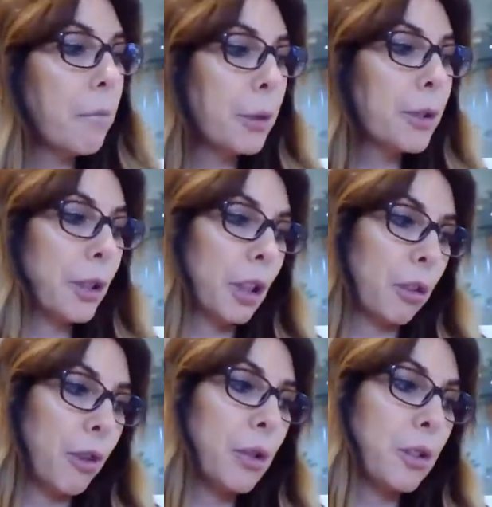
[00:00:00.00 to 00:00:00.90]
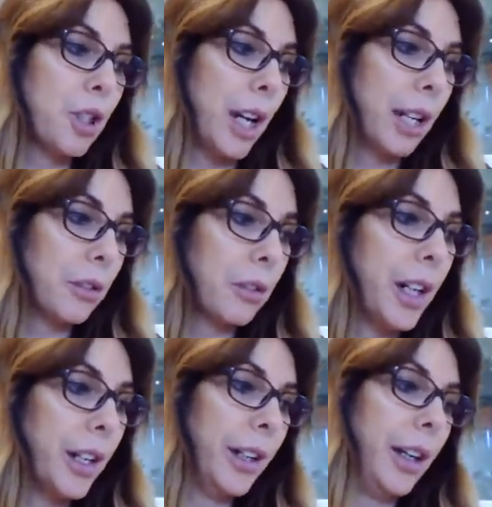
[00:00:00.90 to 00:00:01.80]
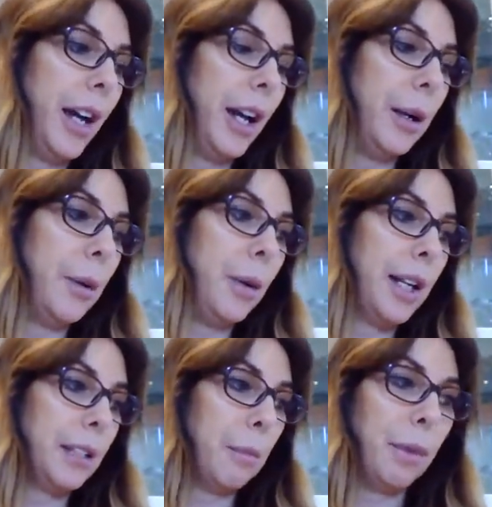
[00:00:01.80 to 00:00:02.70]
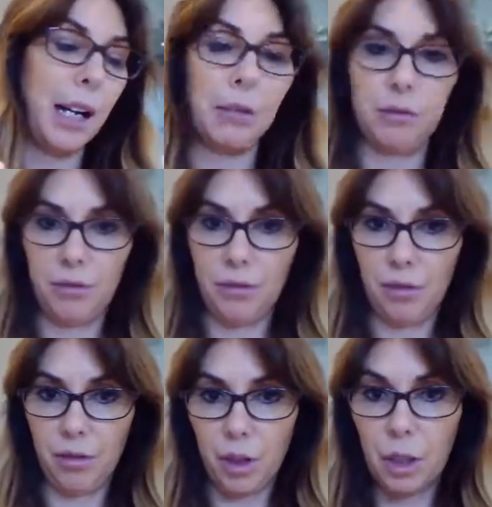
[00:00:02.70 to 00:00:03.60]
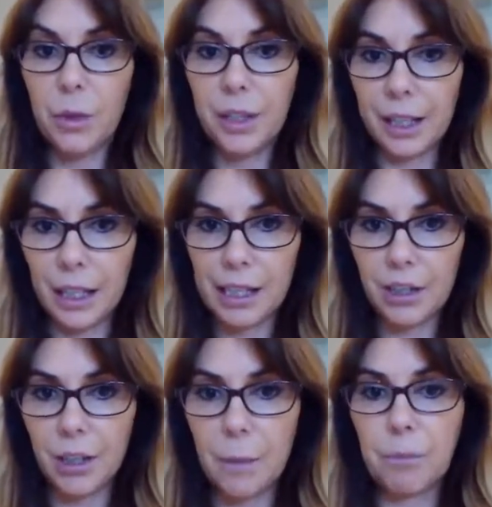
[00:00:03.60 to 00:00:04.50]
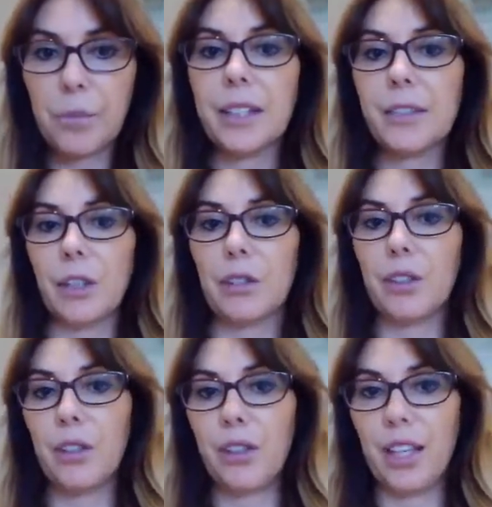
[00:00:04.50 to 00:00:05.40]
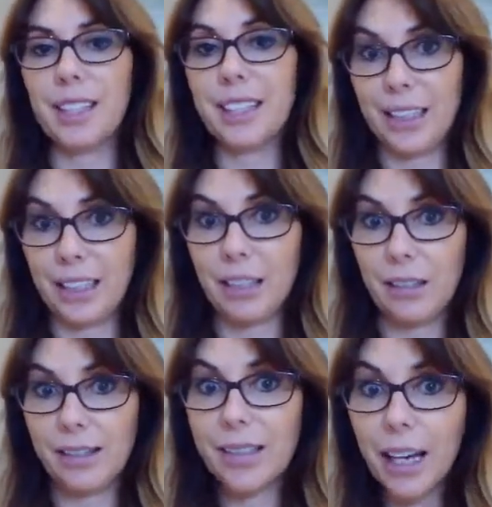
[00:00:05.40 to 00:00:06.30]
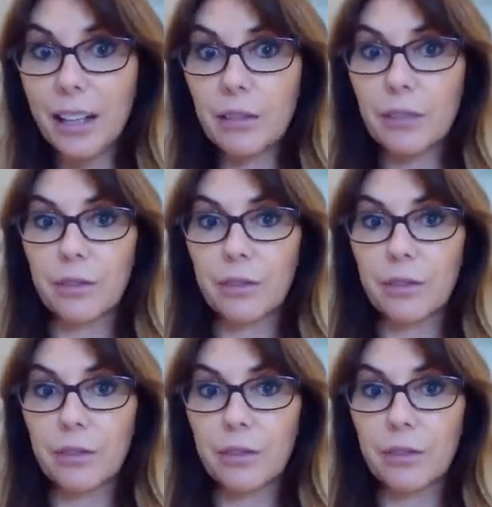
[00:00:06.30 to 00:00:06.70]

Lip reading: But the throat chakra is about communication. It's our authentic self.